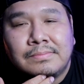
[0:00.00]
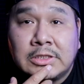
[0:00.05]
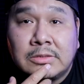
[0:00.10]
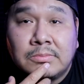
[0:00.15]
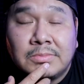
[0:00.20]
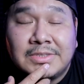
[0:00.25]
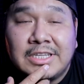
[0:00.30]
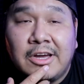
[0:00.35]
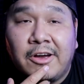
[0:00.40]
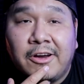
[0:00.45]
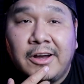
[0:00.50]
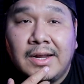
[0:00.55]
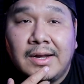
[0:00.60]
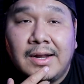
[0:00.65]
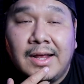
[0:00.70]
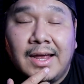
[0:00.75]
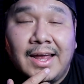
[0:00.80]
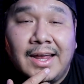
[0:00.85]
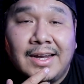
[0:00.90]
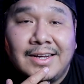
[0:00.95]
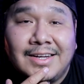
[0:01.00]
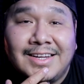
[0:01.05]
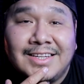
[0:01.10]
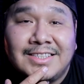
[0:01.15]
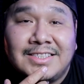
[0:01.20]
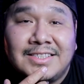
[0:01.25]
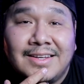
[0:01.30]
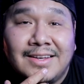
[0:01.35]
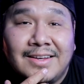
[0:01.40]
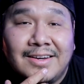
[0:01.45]
Sorry that I end
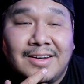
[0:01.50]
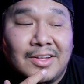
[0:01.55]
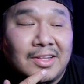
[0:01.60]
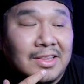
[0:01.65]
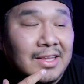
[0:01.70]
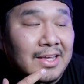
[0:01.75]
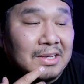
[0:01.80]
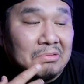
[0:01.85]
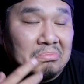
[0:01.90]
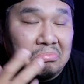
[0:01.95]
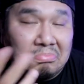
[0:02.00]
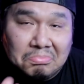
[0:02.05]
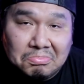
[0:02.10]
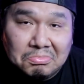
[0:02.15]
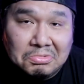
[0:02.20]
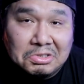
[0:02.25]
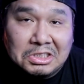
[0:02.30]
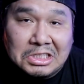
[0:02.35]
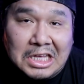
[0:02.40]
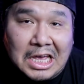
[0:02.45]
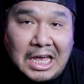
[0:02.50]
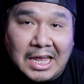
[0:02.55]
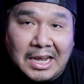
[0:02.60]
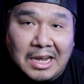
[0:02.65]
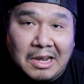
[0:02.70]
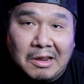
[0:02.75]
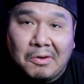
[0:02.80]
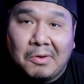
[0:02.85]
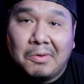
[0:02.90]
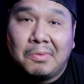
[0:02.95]
this on a sad
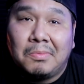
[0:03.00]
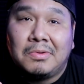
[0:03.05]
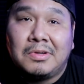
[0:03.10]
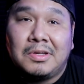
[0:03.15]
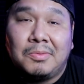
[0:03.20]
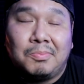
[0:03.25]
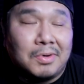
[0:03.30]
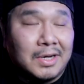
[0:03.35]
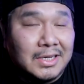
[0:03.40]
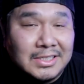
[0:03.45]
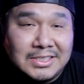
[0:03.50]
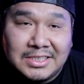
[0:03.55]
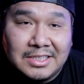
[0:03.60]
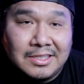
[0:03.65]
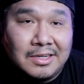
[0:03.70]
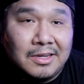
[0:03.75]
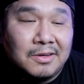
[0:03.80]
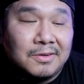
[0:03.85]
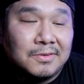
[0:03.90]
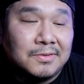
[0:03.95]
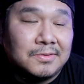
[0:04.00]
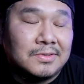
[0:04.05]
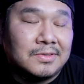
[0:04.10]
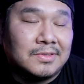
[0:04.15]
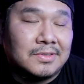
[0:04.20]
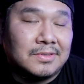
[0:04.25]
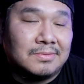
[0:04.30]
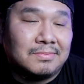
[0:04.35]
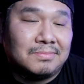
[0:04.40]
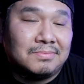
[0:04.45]
note, depressing
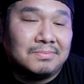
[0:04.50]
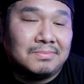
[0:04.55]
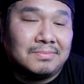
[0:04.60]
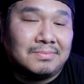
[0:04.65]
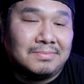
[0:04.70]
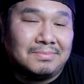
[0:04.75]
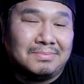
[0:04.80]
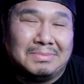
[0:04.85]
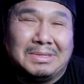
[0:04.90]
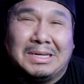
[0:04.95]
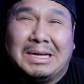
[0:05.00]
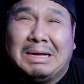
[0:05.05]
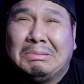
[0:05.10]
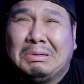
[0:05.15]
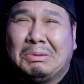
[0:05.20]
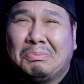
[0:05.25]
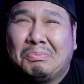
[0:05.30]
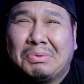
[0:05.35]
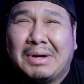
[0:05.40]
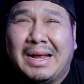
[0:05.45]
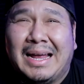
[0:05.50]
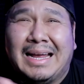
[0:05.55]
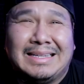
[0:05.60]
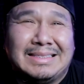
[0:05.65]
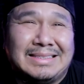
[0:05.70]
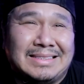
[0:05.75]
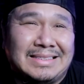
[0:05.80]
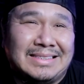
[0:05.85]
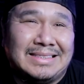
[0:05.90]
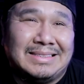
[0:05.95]
note. I'm
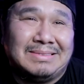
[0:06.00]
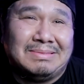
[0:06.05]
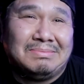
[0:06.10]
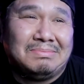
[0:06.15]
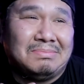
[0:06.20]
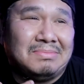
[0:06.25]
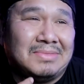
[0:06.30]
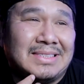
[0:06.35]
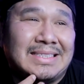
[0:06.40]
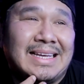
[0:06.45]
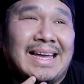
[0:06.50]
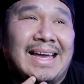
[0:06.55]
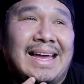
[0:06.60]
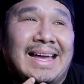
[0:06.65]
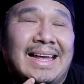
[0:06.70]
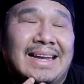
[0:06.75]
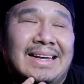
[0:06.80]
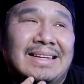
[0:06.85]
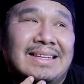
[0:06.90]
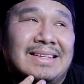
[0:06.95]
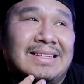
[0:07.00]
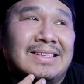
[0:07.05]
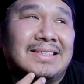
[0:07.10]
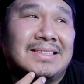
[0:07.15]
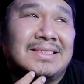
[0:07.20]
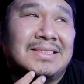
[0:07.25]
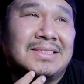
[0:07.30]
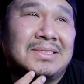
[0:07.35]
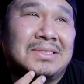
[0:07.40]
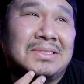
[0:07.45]
depressed. I'm sad.
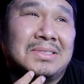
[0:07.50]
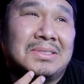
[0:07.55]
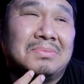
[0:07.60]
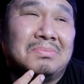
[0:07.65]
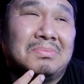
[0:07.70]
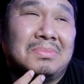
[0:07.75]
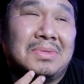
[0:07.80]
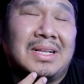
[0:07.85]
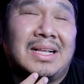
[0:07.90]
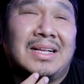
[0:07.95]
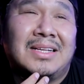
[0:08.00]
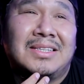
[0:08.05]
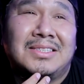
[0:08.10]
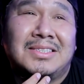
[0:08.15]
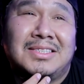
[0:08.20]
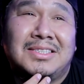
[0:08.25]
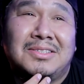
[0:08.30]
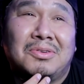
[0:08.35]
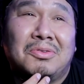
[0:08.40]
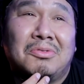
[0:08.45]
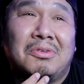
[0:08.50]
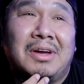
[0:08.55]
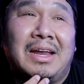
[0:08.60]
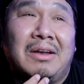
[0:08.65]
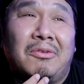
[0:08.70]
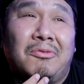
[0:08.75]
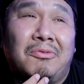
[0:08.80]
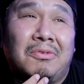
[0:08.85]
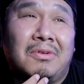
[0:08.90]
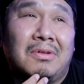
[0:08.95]
Oh, I'm so
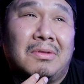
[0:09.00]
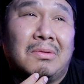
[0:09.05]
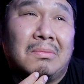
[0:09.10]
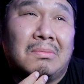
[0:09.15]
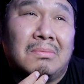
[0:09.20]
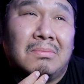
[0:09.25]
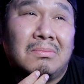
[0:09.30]
grateful.